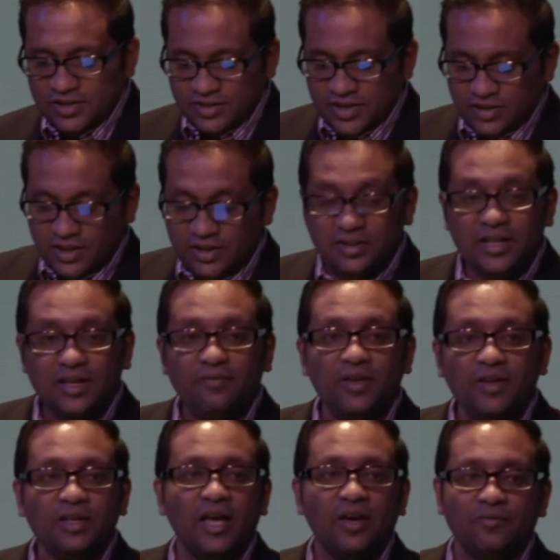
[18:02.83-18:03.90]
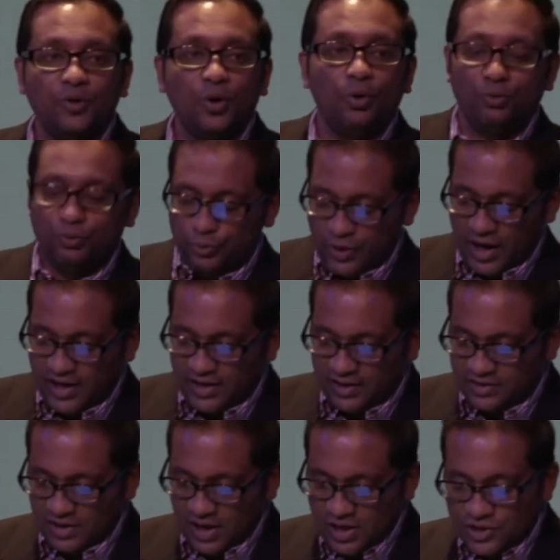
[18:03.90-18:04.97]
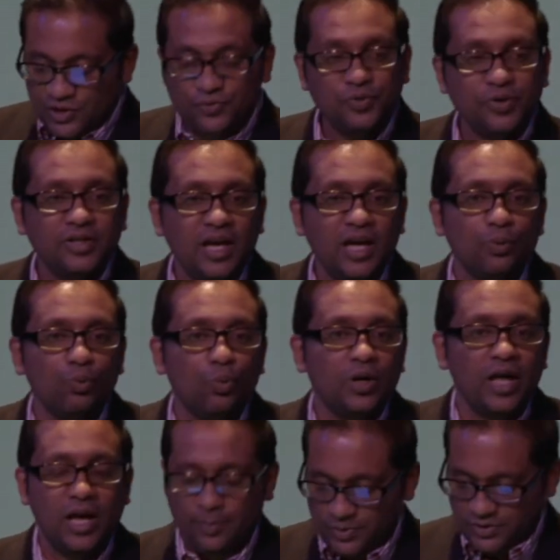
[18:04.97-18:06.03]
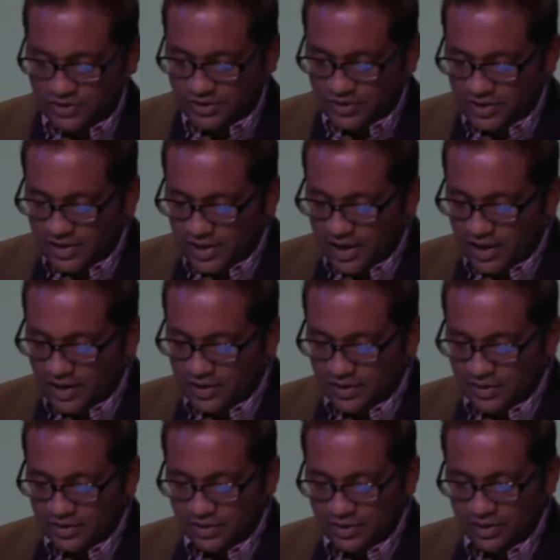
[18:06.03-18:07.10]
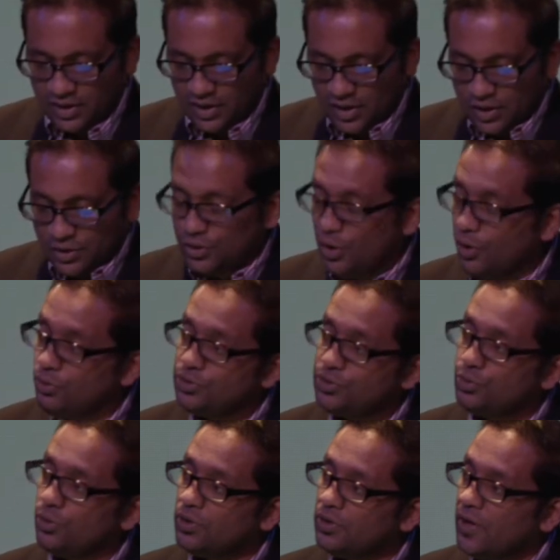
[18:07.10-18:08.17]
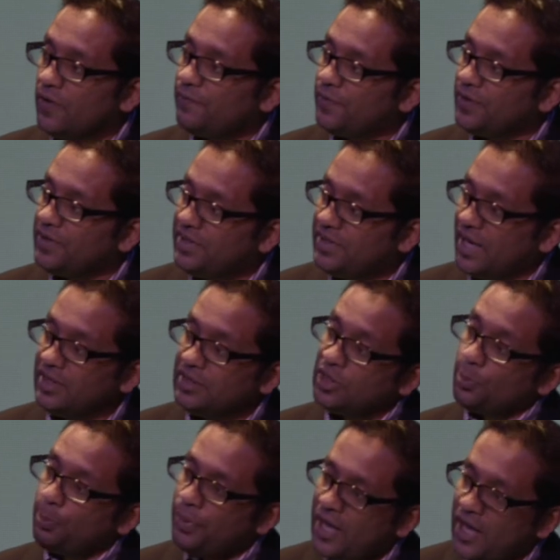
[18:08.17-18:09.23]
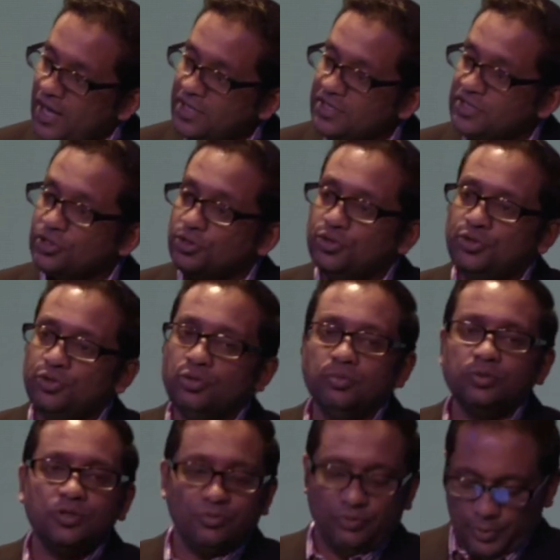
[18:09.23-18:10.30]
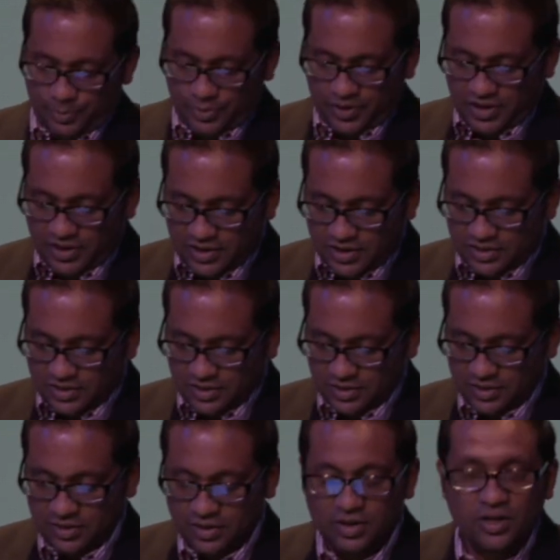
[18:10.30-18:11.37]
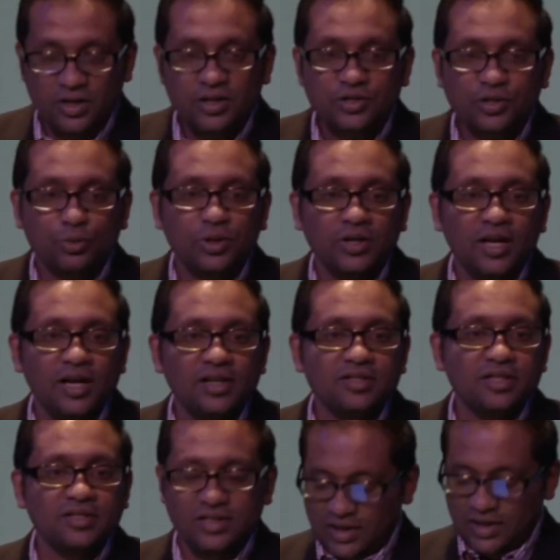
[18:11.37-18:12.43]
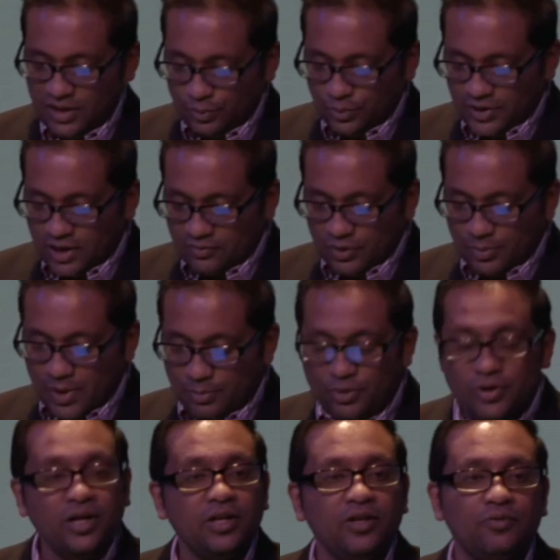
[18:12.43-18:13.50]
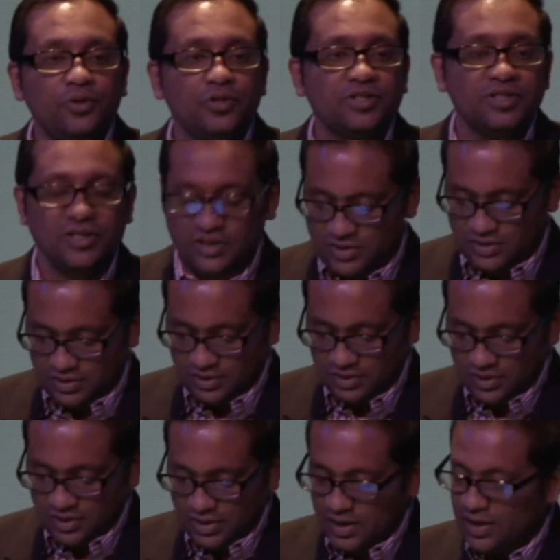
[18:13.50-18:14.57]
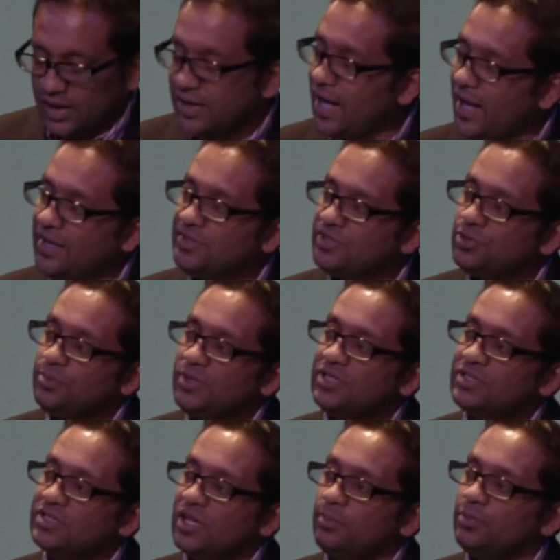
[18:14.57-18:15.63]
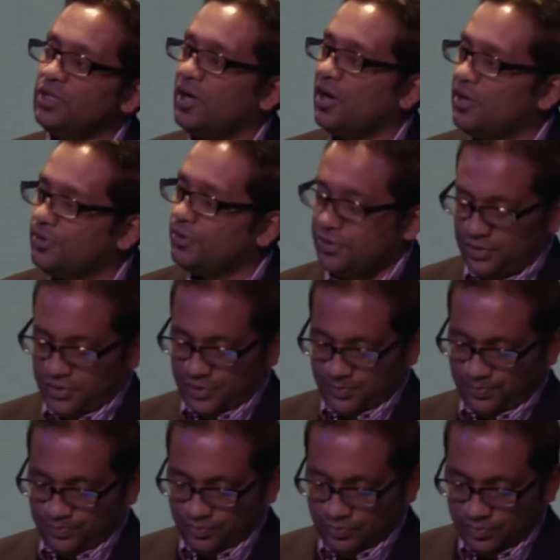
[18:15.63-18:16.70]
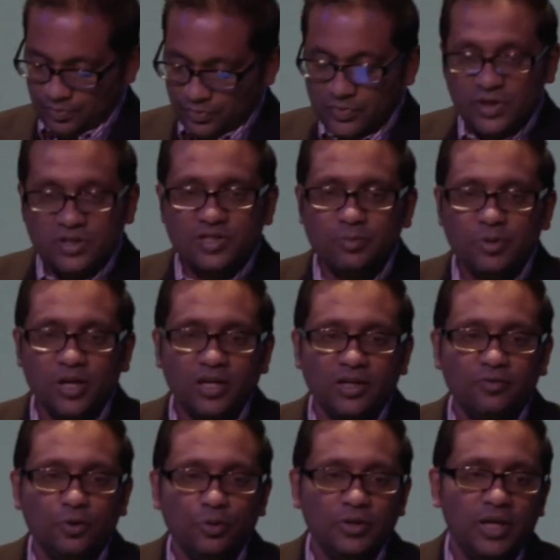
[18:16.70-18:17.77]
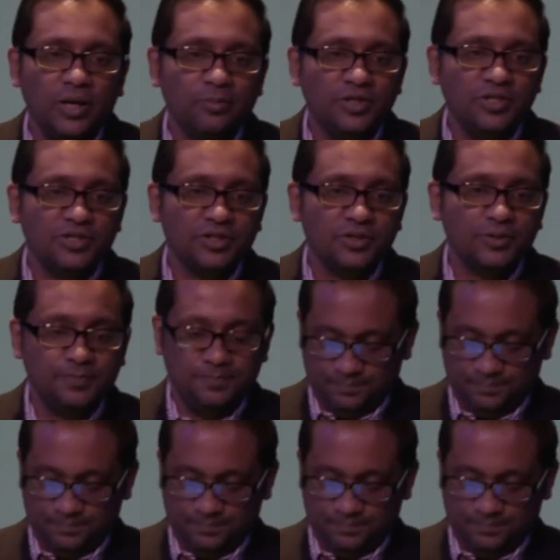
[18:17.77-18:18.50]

said the living have no right to forget what happened to the dead. Those who forget the past are doomed to repeat it. So when God says that he will not remember any of your sins, it has to mean something other than some kind of holy amnesia.